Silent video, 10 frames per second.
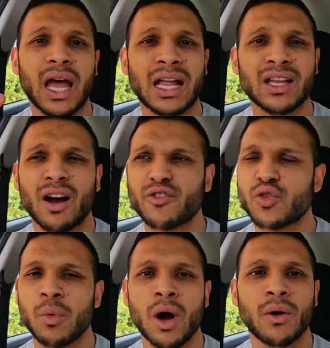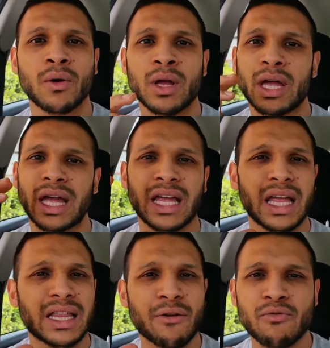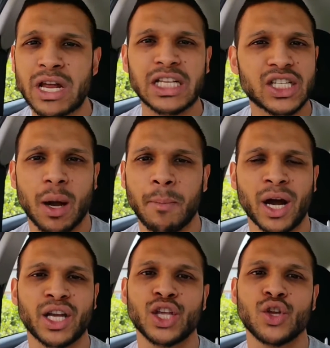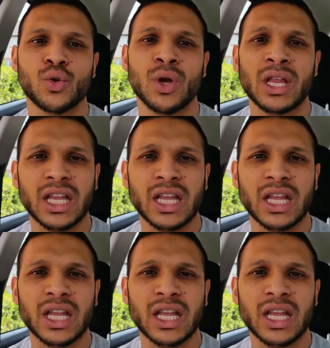and after a while they really start bugging you,